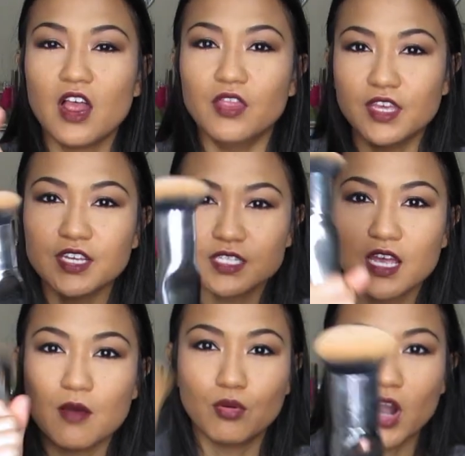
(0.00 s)
this
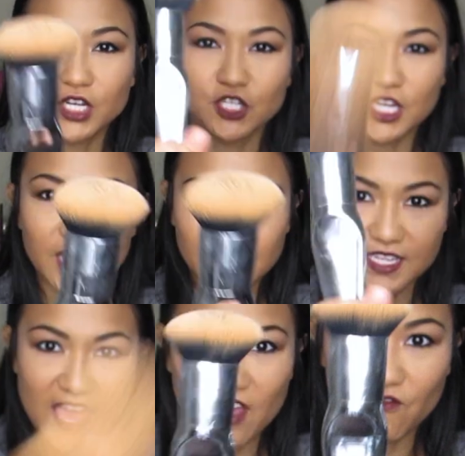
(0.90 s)
brush
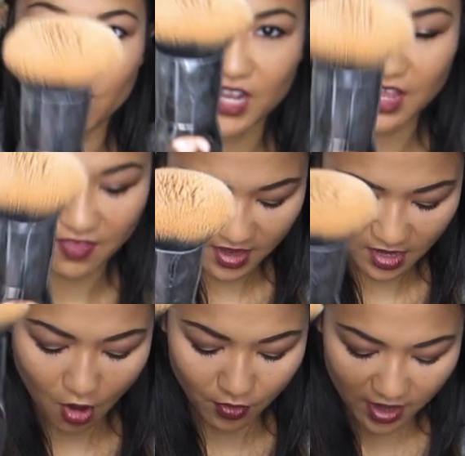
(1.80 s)
is
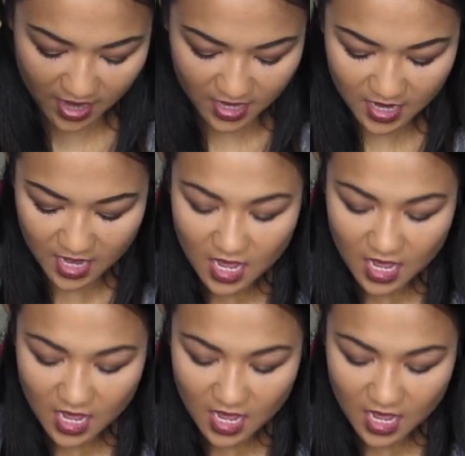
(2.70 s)
everything, okay?